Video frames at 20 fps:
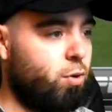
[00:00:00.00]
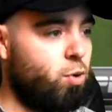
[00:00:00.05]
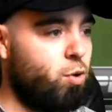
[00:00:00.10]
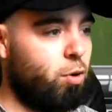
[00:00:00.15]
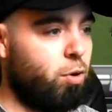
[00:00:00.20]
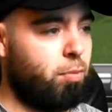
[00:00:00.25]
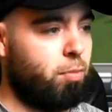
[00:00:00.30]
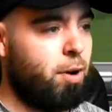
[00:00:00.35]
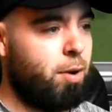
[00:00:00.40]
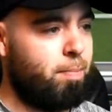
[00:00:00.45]

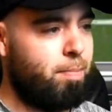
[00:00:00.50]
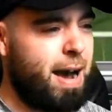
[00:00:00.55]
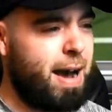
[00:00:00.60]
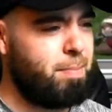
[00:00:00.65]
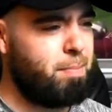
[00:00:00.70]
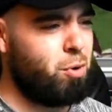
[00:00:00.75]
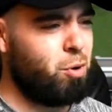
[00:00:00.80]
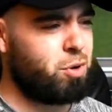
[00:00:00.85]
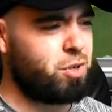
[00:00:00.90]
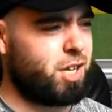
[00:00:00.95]
Ooh,
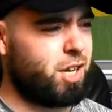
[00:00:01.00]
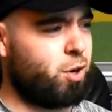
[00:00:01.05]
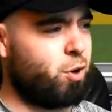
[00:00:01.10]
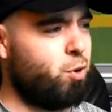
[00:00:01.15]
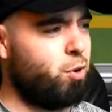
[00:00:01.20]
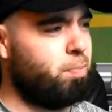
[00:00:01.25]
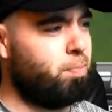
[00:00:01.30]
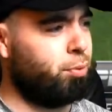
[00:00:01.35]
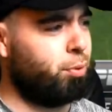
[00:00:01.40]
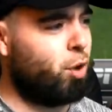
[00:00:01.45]
Matt Moore's a
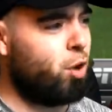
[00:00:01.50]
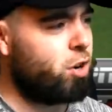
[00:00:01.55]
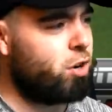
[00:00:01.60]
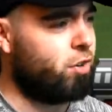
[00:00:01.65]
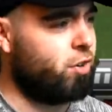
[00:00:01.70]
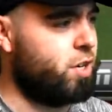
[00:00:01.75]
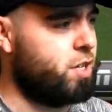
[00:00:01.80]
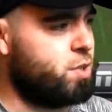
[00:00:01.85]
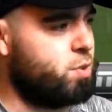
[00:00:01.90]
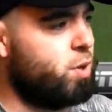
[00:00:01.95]
good
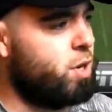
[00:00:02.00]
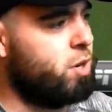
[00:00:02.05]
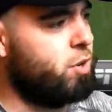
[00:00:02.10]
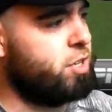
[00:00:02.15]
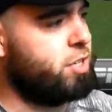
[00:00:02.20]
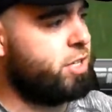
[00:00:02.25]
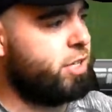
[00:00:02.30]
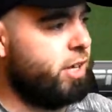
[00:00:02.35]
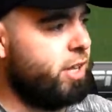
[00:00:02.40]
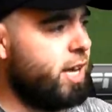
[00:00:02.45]
blocker as
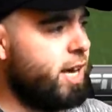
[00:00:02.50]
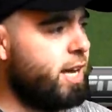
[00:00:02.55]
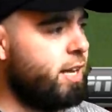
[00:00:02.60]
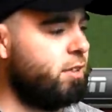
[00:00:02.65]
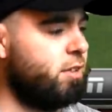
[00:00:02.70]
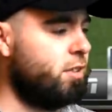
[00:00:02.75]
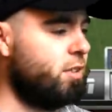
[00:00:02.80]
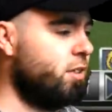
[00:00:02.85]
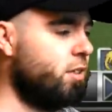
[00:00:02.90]
well. You see that?